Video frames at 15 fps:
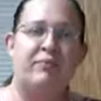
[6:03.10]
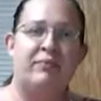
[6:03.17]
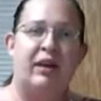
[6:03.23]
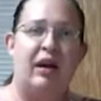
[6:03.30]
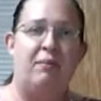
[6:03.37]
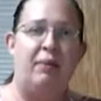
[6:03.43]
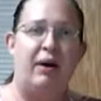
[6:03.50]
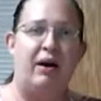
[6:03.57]

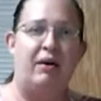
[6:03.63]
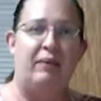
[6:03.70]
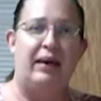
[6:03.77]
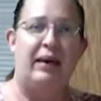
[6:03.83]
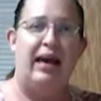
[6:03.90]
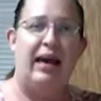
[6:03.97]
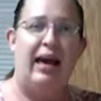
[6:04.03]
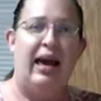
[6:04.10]
comparatively.
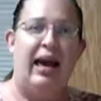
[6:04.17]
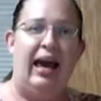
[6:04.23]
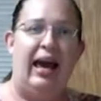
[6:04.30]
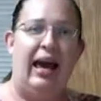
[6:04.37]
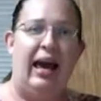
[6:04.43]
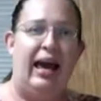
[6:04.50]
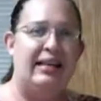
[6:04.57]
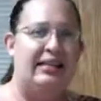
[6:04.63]

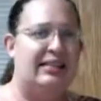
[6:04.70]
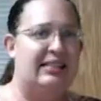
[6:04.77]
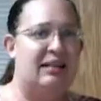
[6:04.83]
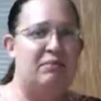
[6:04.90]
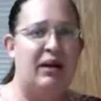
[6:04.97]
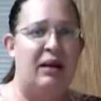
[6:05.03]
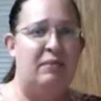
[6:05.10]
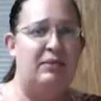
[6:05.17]
And
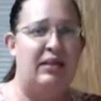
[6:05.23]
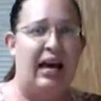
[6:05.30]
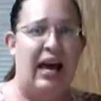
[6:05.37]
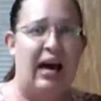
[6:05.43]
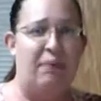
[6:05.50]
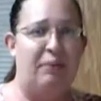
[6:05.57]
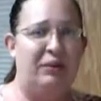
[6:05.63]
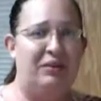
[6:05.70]
sometimes
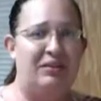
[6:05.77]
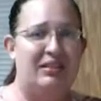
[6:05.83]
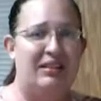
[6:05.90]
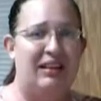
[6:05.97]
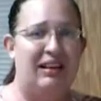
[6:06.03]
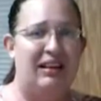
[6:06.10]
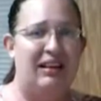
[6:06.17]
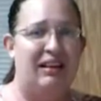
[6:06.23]
apples,
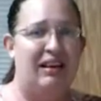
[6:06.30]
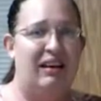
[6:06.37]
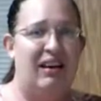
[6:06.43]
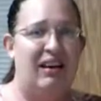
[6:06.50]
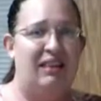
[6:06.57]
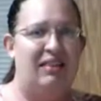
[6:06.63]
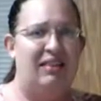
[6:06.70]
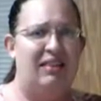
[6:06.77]

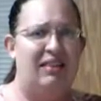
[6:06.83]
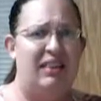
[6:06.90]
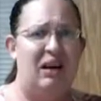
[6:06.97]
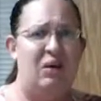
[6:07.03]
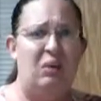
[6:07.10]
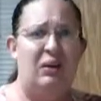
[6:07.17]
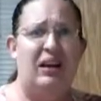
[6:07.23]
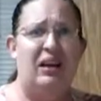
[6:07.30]
they
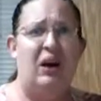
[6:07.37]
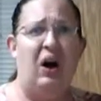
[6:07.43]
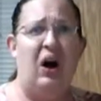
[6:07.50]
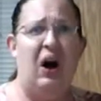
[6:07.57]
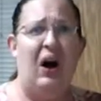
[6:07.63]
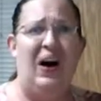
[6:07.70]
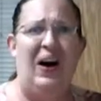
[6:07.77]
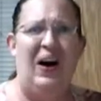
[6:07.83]
would look
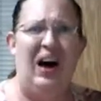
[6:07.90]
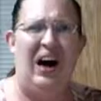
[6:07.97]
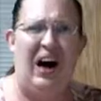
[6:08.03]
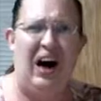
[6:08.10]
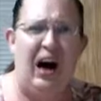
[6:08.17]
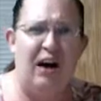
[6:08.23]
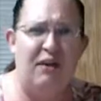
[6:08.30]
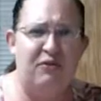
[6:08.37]

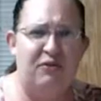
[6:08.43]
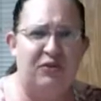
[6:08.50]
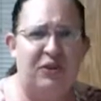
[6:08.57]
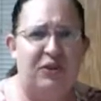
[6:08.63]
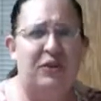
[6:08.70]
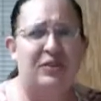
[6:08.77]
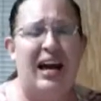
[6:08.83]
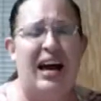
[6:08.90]

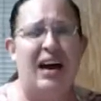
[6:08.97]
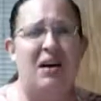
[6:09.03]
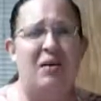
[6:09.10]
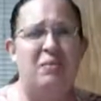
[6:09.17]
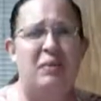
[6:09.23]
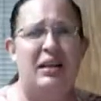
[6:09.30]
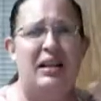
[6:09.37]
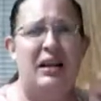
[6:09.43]
awful.
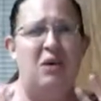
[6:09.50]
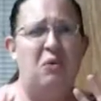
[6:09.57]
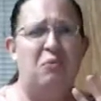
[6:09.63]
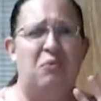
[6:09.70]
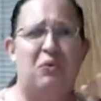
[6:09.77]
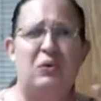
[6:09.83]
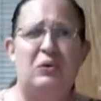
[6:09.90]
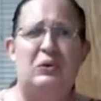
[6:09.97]
No
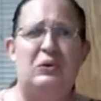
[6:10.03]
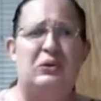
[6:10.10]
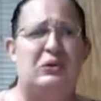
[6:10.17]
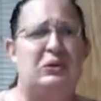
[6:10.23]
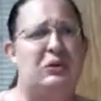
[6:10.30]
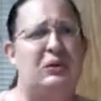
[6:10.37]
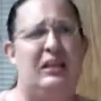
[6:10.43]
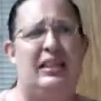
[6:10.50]
bruises
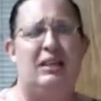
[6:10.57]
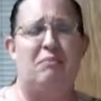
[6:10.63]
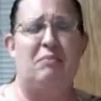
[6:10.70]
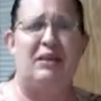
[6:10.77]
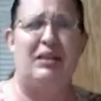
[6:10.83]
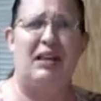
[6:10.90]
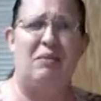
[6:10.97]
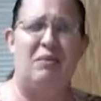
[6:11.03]
or anything,
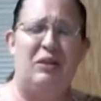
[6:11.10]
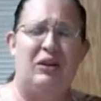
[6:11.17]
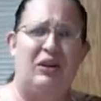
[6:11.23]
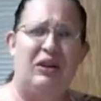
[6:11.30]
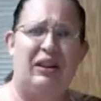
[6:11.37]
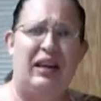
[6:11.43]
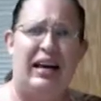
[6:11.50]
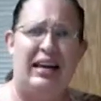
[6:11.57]
but they would
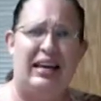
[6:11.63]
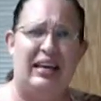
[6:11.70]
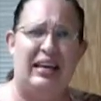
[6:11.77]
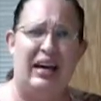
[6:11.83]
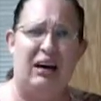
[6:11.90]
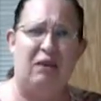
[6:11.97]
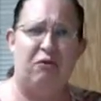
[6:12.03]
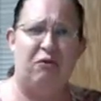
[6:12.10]
look like
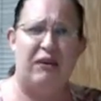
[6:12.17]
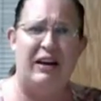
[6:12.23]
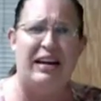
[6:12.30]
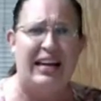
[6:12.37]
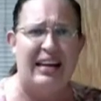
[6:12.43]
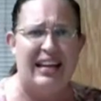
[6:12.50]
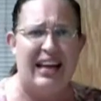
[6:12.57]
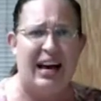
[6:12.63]

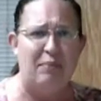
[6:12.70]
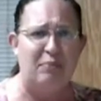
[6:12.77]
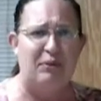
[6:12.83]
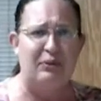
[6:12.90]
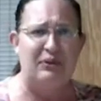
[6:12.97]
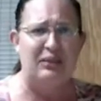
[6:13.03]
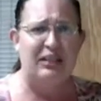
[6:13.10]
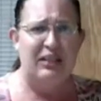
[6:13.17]
Franken
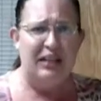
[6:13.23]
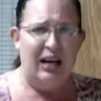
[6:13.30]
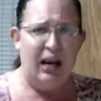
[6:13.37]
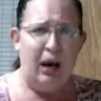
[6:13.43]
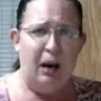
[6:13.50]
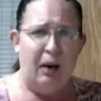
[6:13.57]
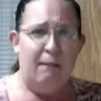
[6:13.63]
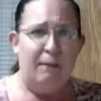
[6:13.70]
apples.
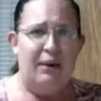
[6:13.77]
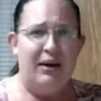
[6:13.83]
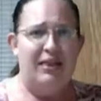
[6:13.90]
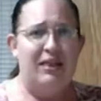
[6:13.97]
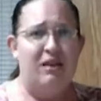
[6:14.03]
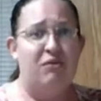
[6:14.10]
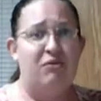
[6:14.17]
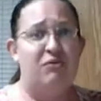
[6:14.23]

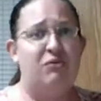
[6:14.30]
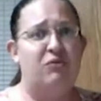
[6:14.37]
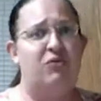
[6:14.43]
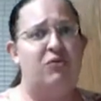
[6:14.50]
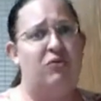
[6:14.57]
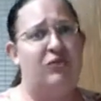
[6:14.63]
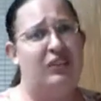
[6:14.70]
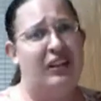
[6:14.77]
But the
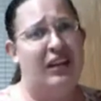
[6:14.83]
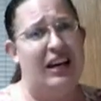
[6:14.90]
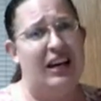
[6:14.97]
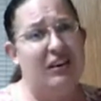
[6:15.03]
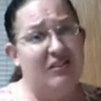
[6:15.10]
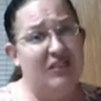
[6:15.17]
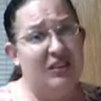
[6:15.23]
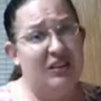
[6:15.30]

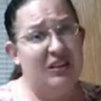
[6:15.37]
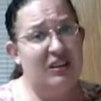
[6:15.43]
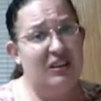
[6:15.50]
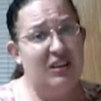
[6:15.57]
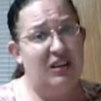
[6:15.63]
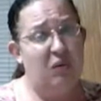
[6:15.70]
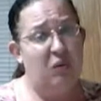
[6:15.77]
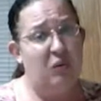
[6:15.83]
flavor
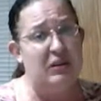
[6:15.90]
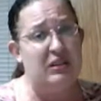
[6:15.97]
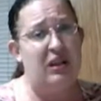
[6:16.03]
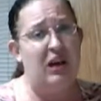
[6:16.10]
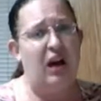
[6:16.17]
was